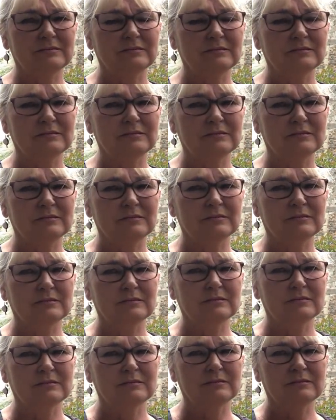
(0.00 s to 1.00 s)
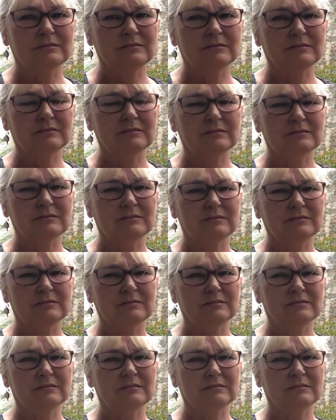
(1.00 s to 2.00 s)

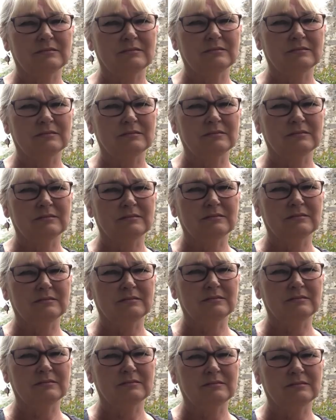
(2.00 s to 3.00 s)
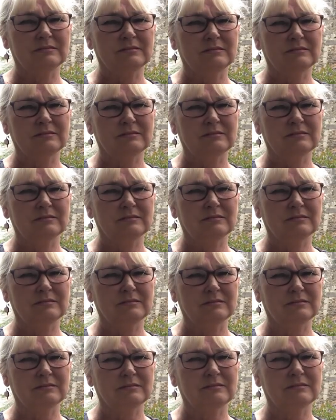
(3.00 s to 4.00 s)

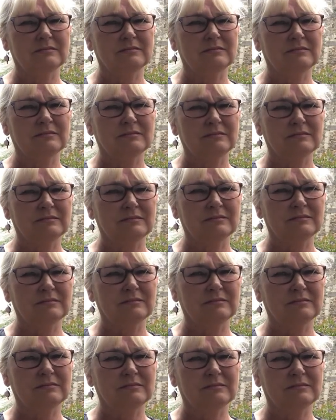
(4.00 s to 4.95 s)
This person isn't speaking.